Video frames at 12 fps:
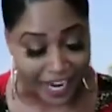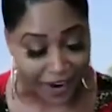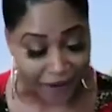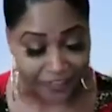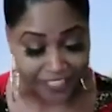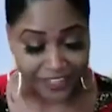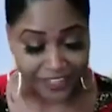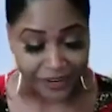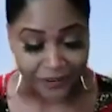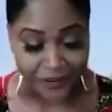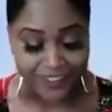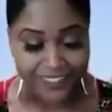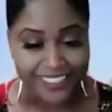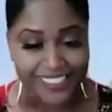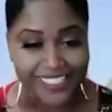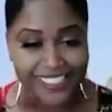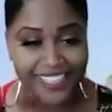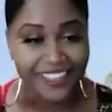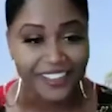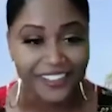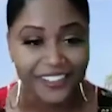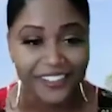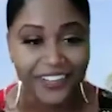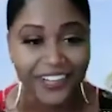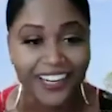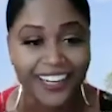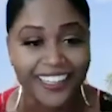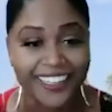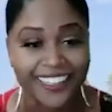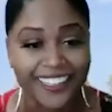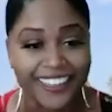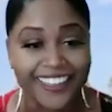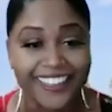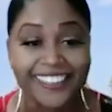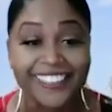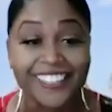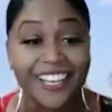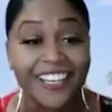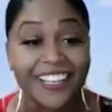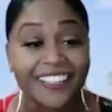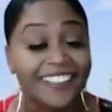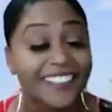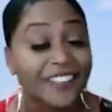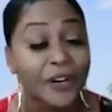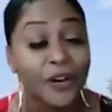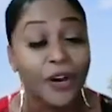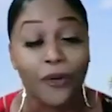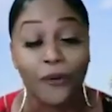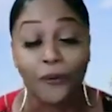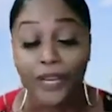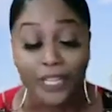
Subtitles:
want to talk about this singing career, honey. Shannon, we know